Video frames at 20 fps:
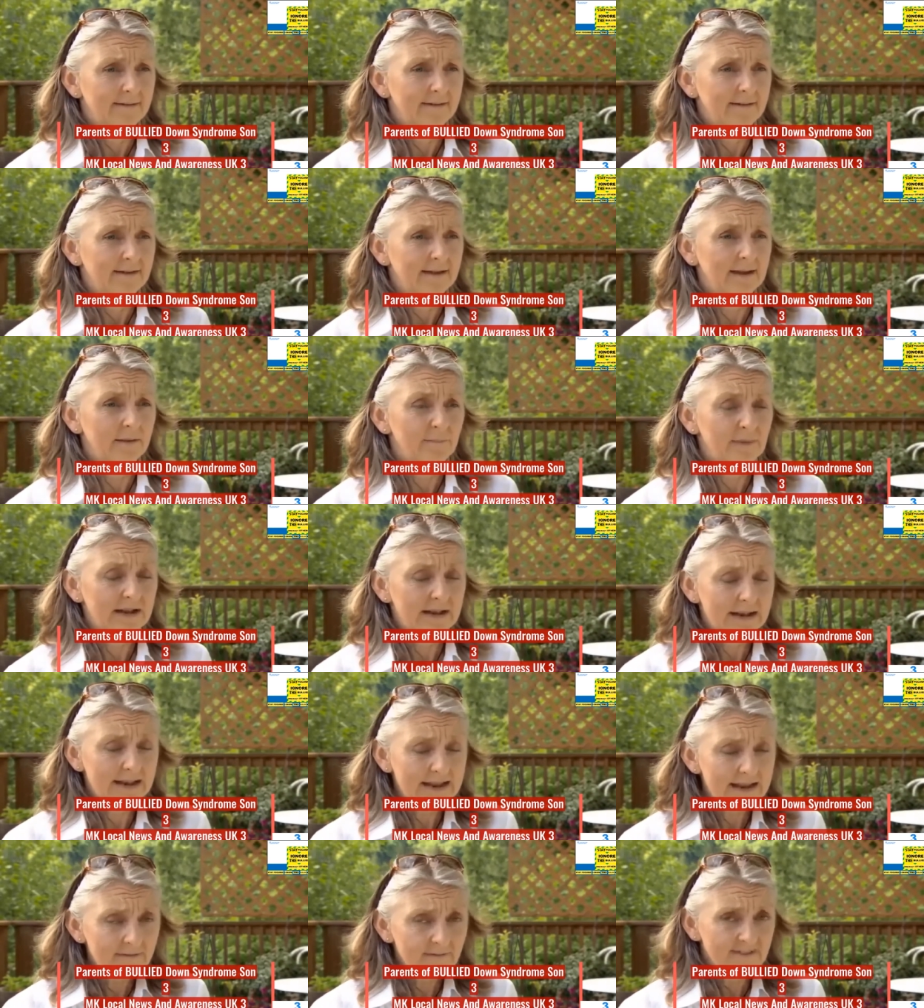He
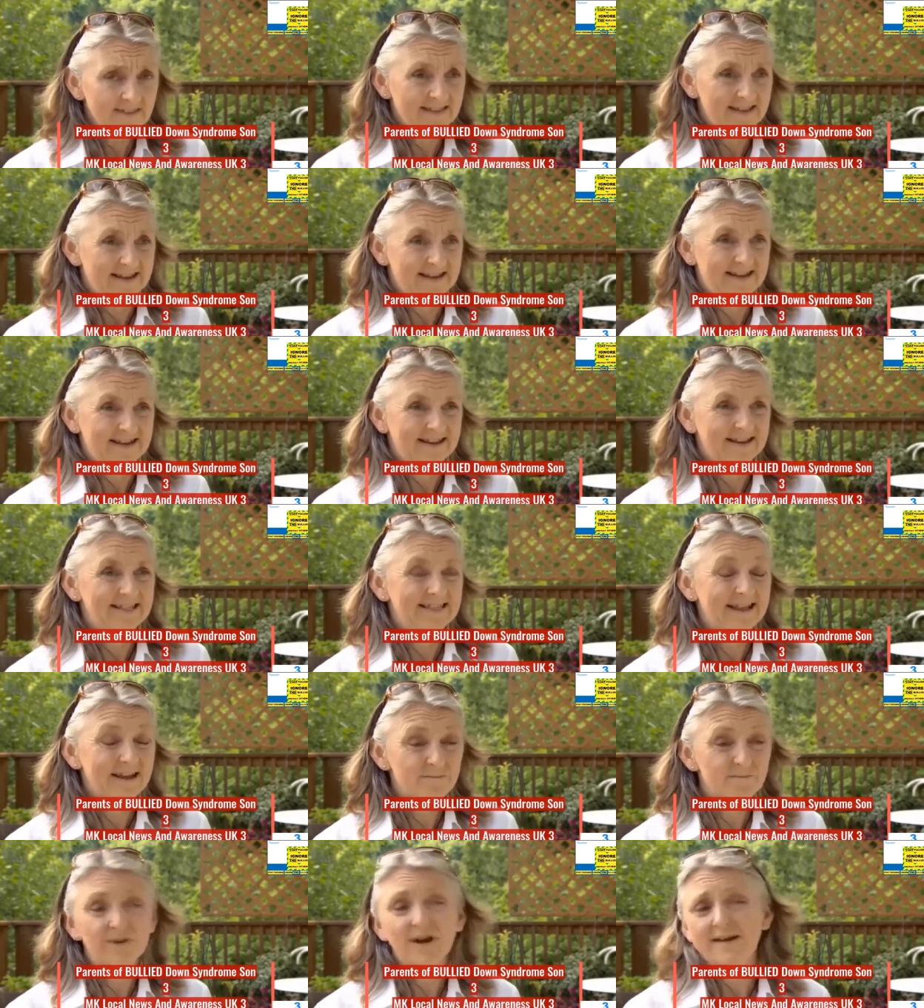believes that, and
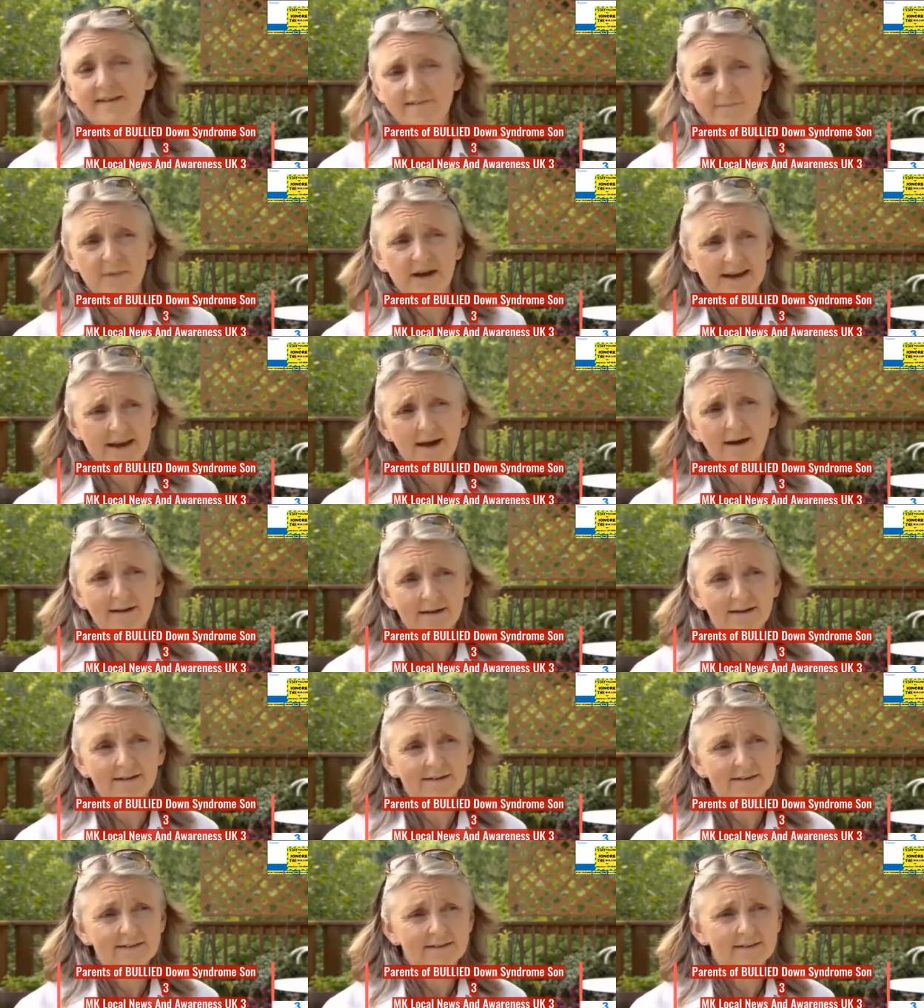that breaks my
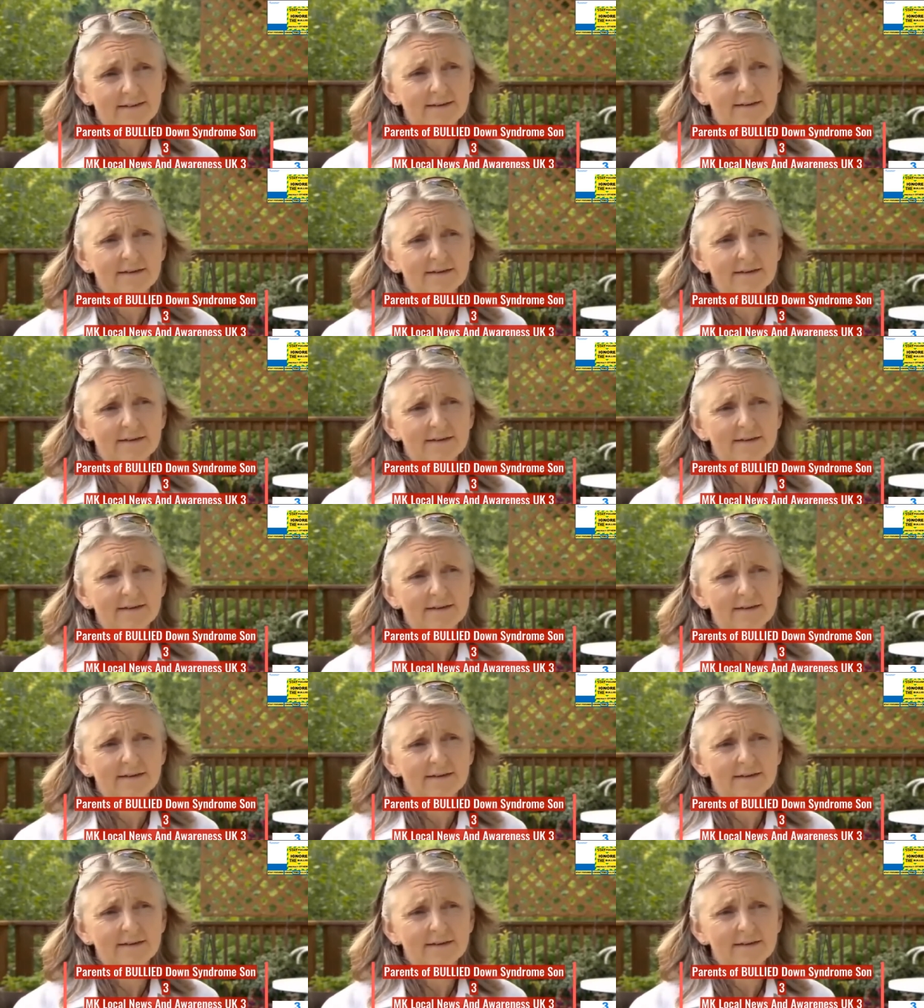heart